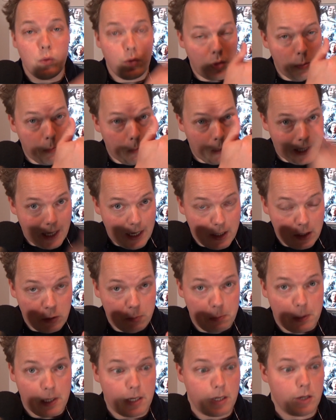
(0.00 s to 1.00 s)
the planet
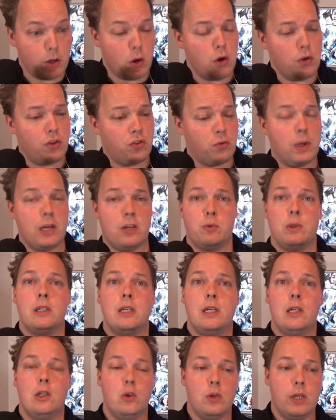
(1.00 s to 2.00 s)
splitting earthquakes will
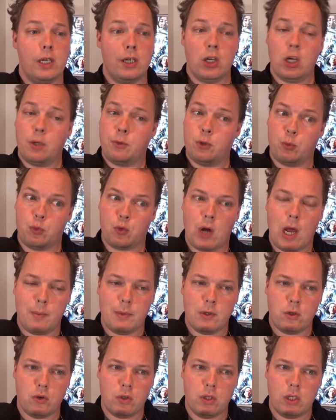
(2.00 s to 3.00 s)
kill you, and not
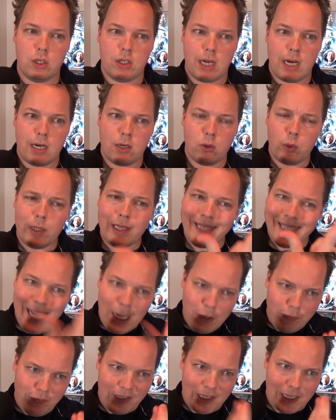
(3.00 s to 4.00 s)
subscribing to the channel will
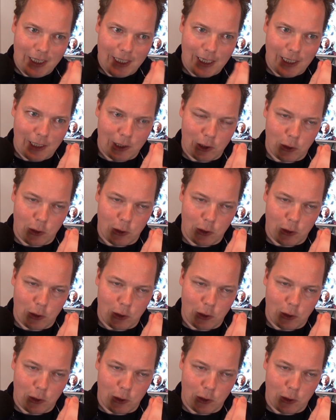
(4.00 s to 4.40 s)
definitely kill